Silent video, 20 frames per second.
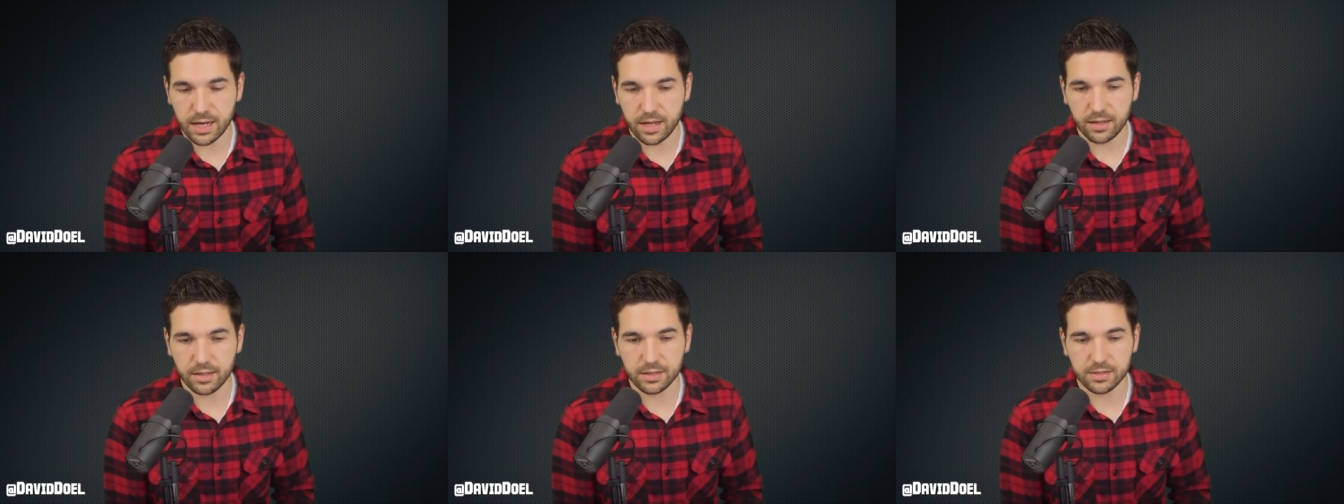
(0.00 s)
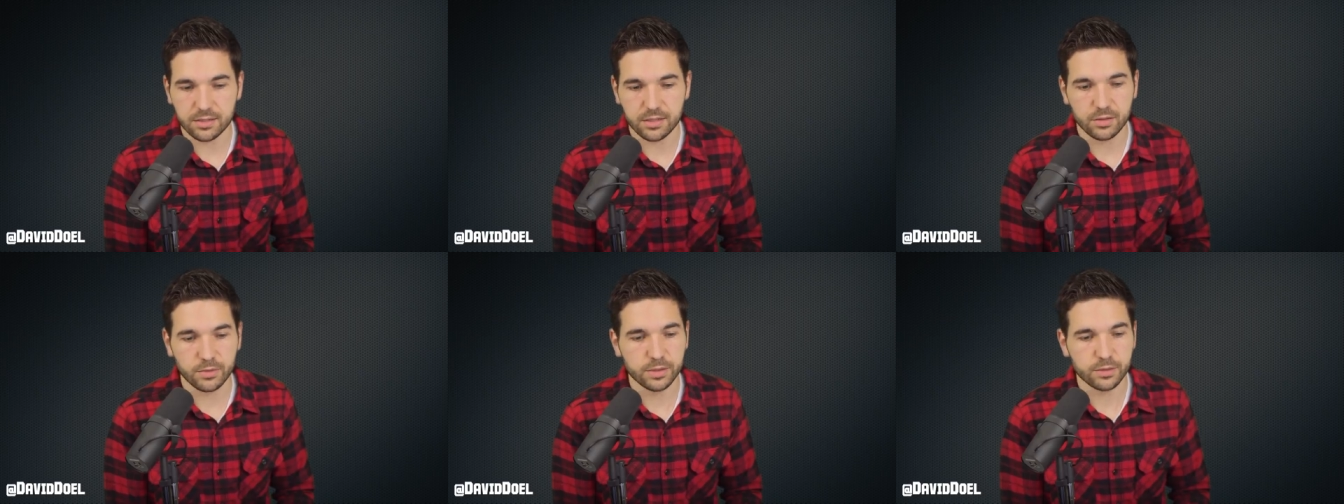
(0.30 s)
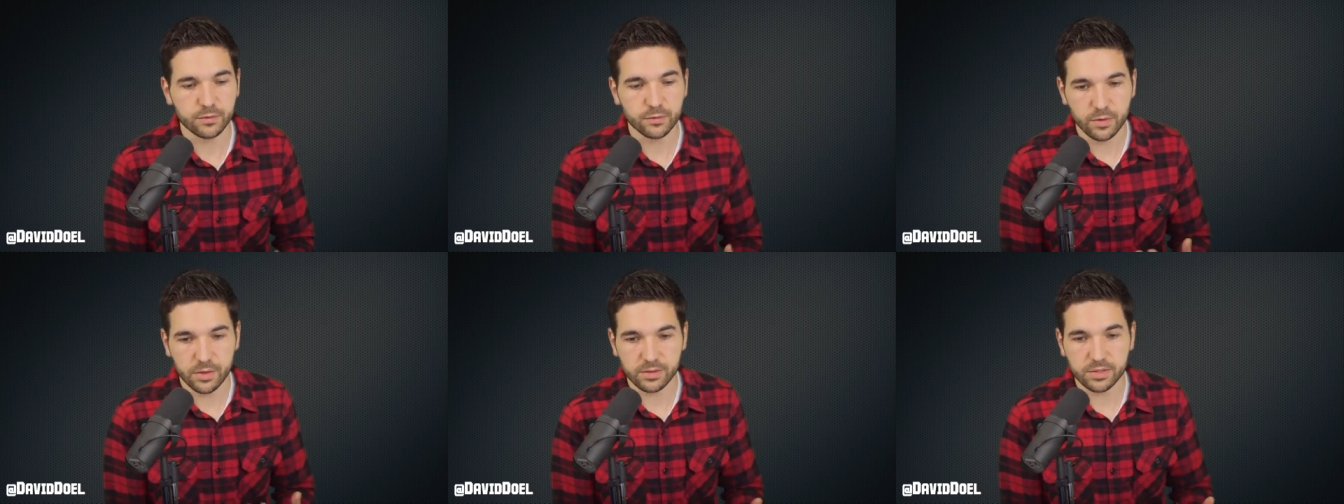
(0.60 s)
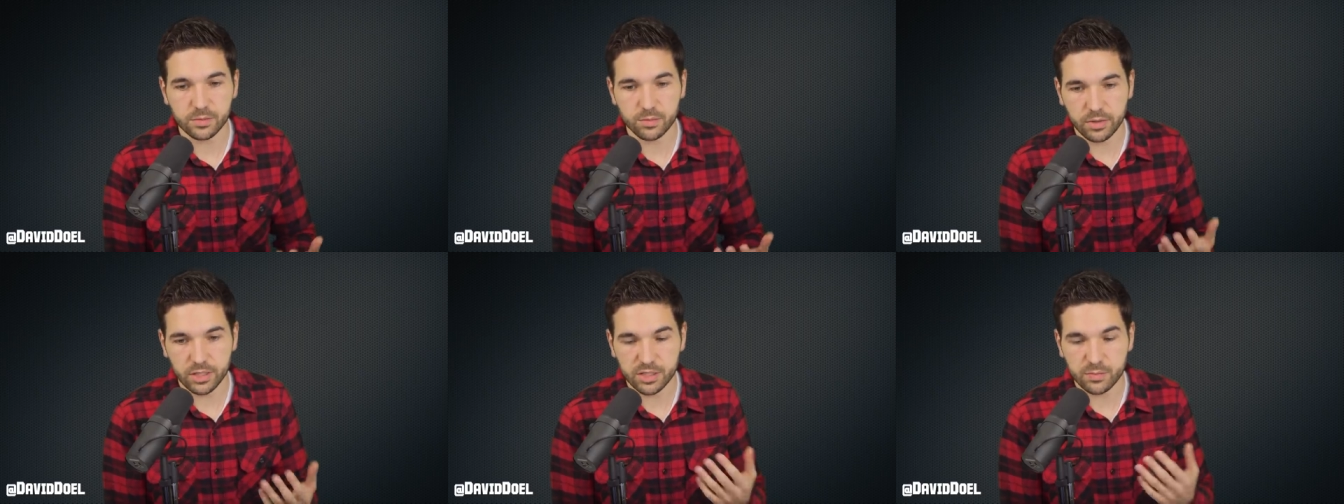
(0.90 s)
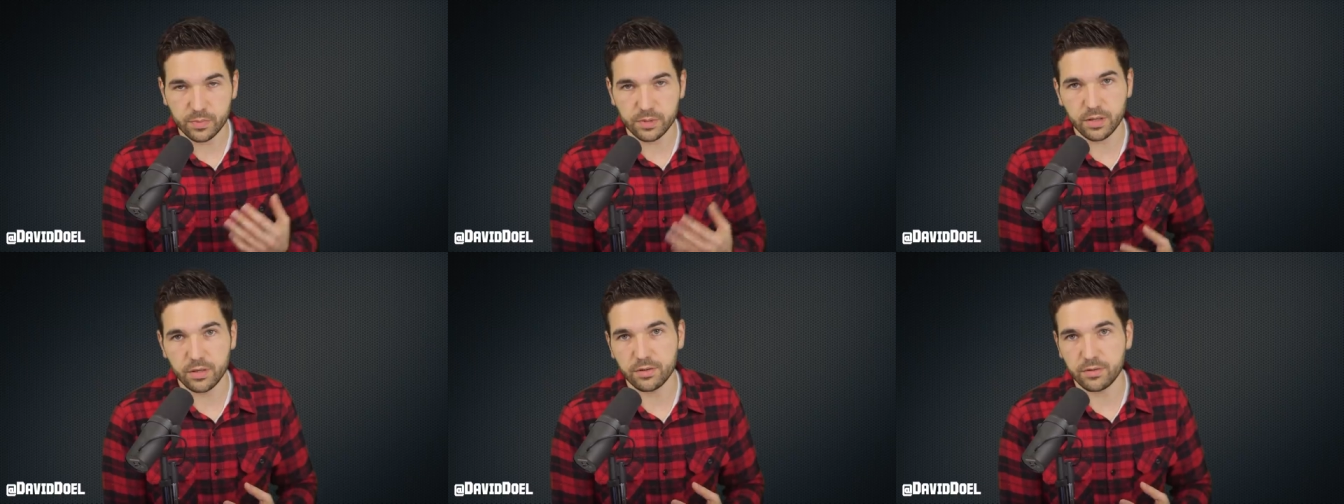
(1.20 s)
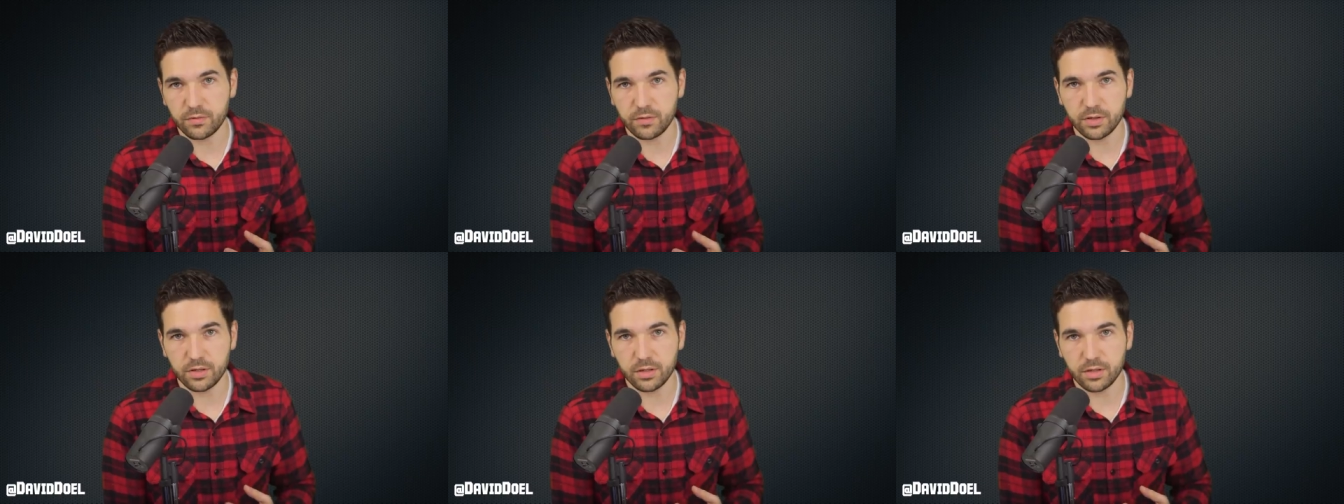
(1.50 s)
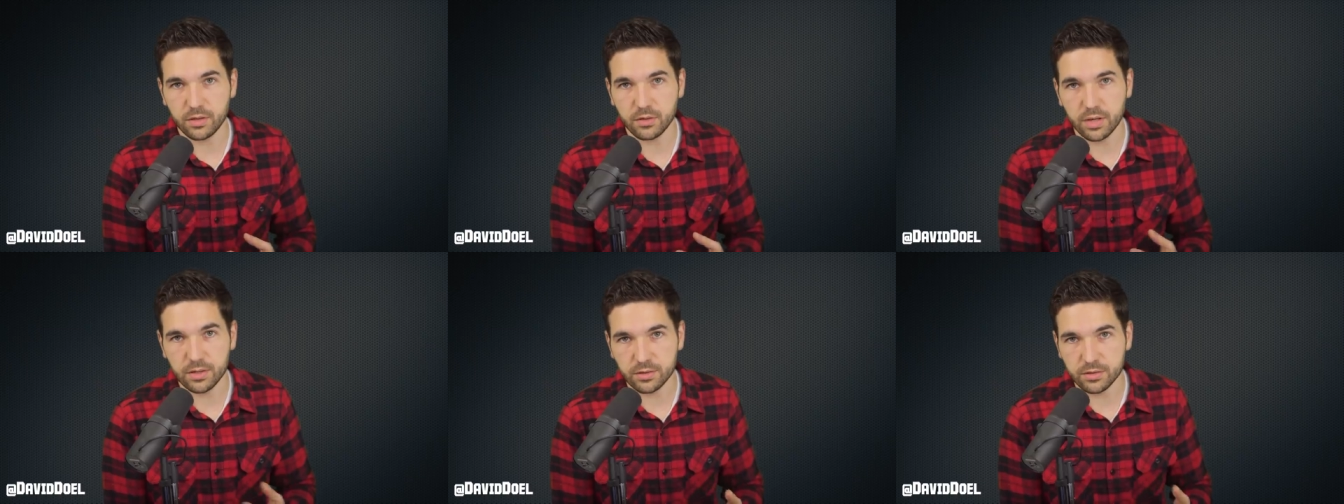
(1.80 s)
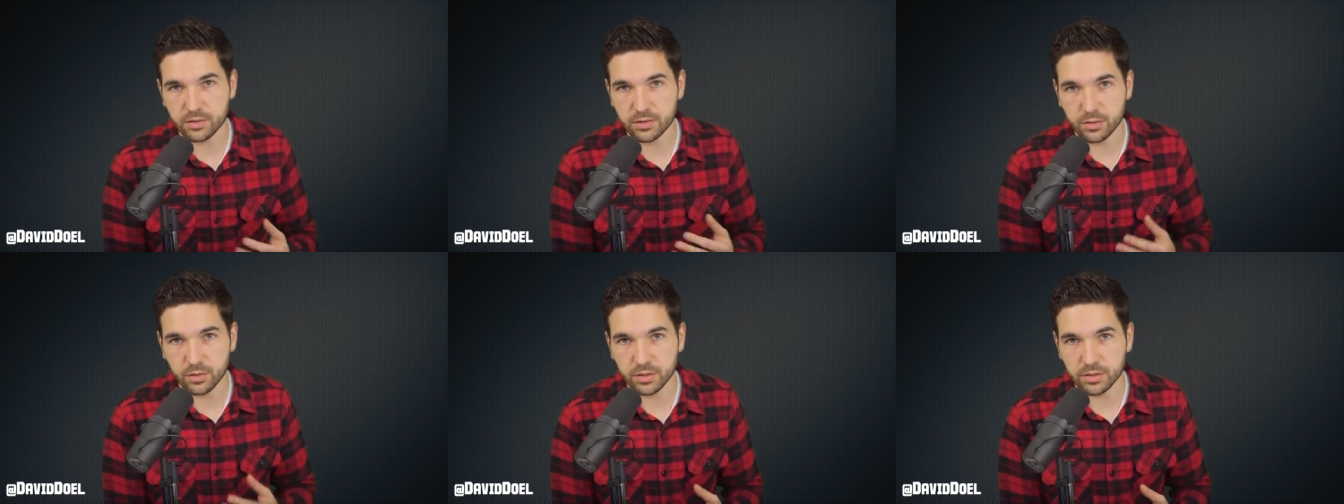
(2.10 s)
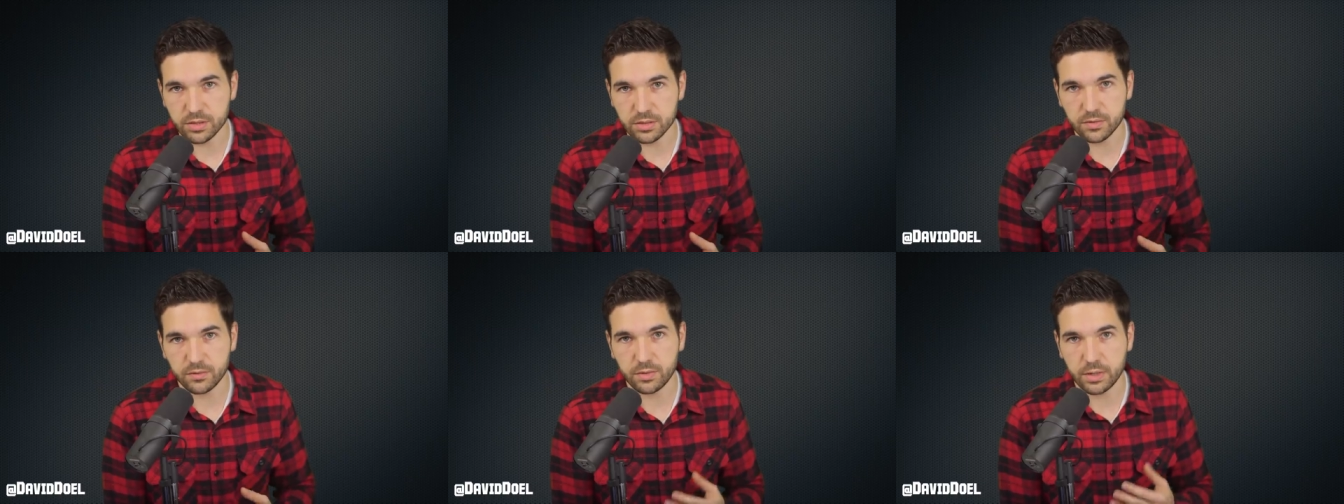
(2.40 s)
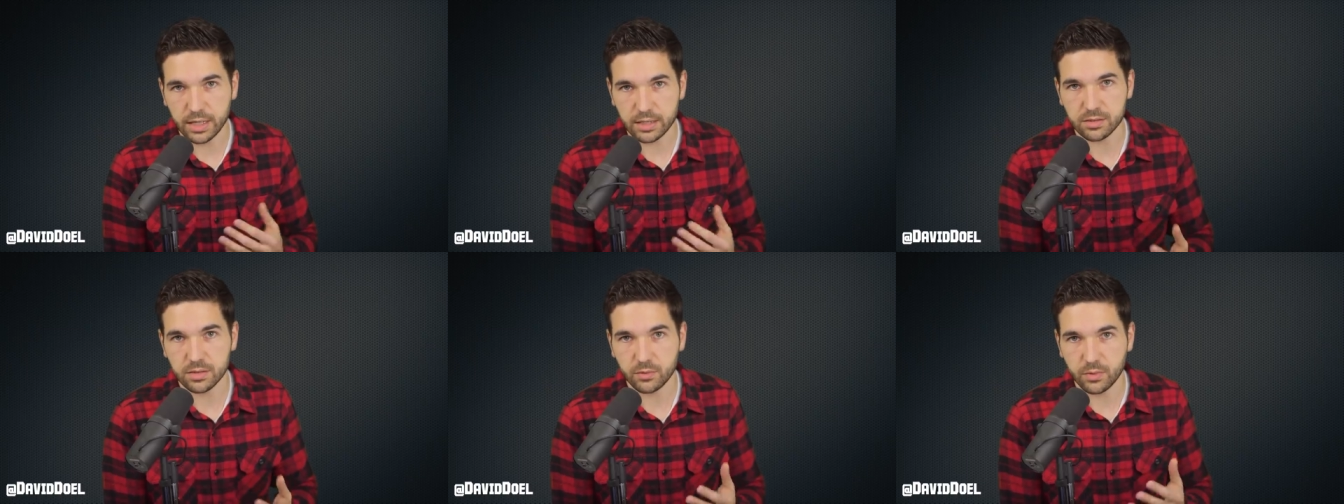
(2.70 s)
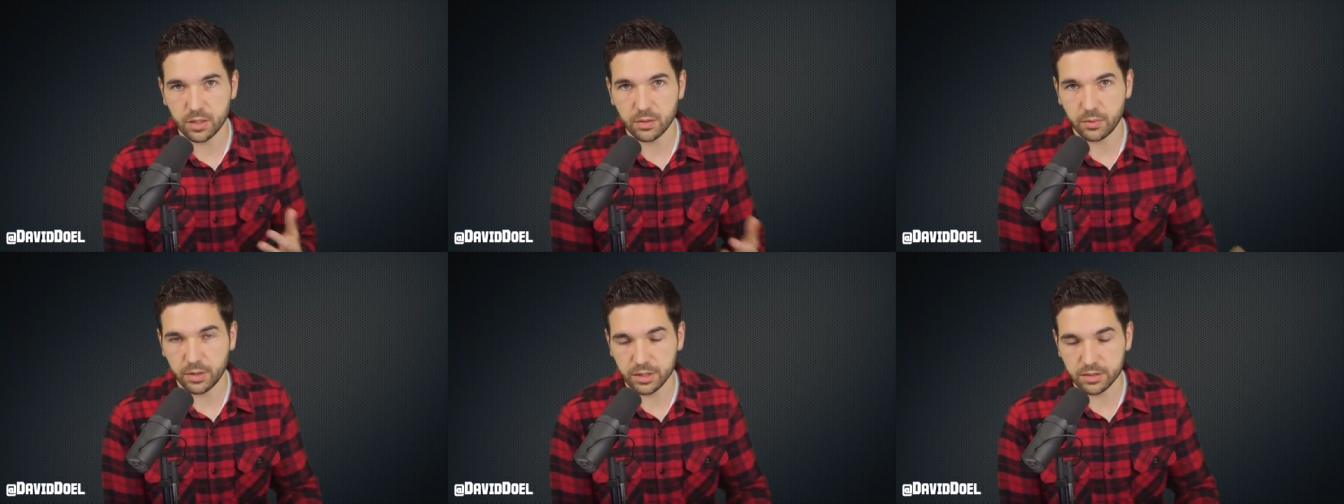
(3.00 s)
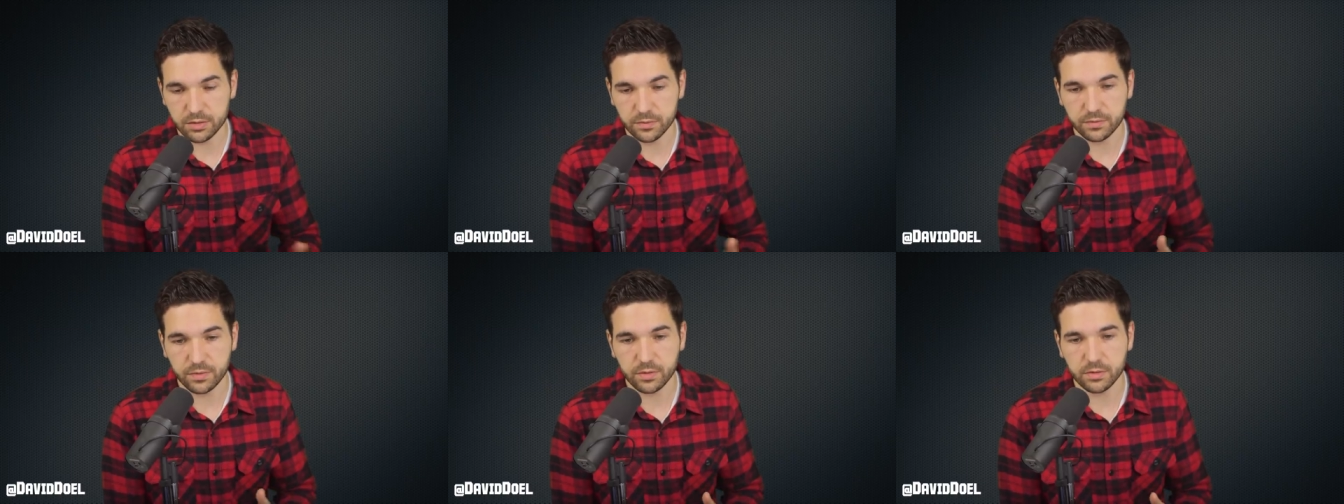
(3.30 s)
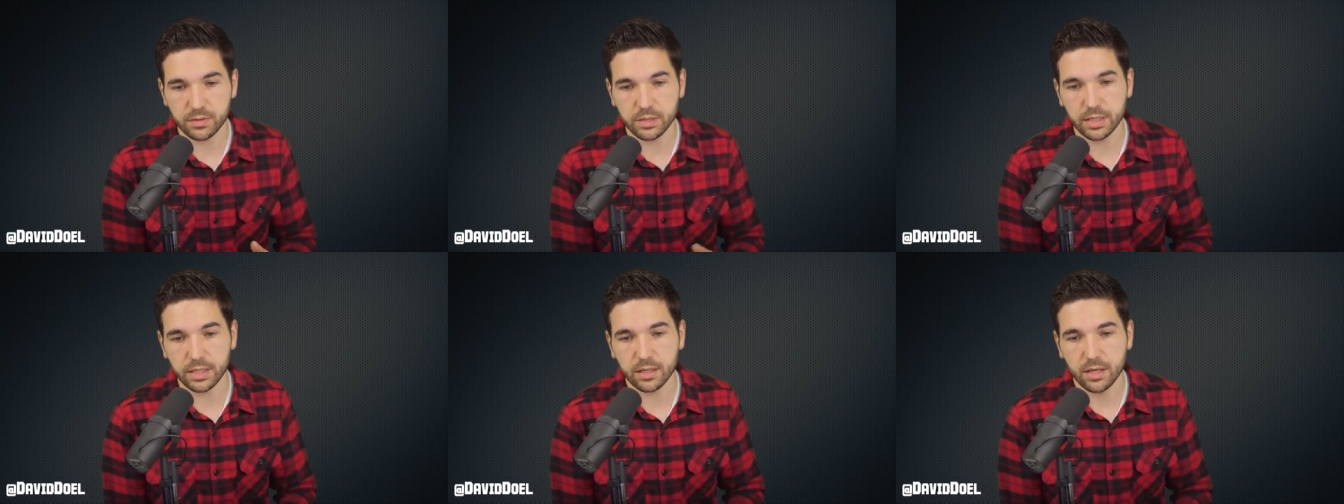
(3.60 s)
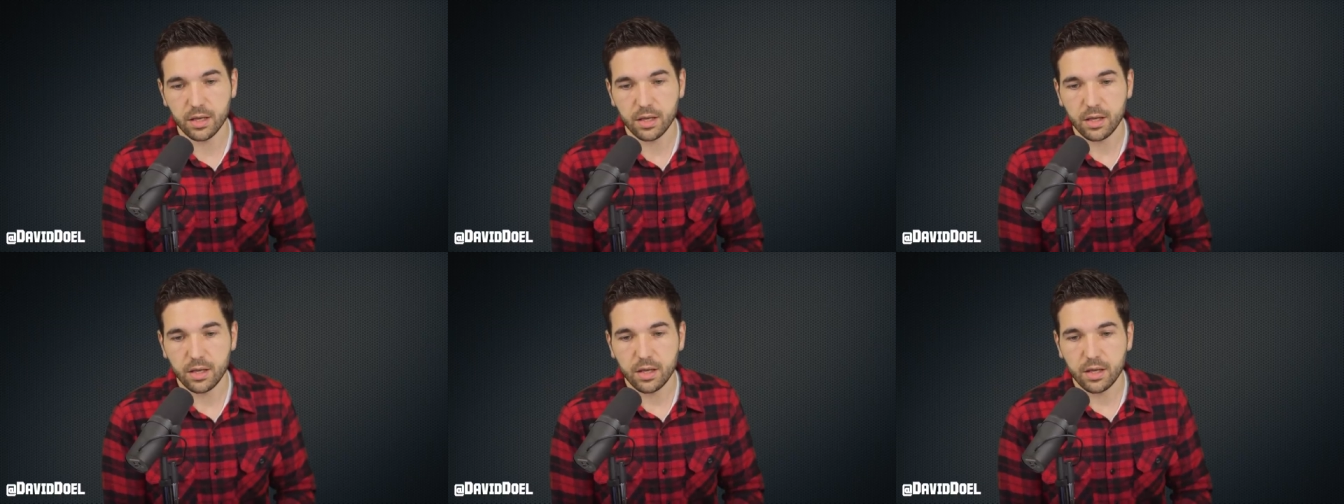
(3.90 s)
I'll link to his full speech below the video under sources if you actually want to watch the full thing.